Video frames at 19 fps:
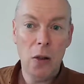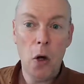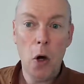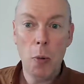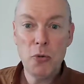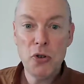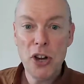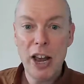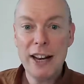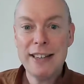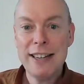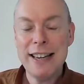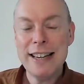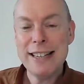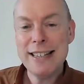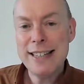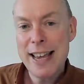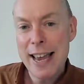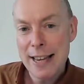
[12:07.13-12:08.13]
object
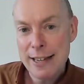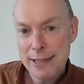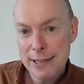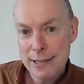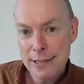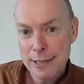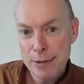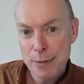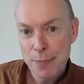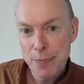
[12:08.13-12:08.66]
exists.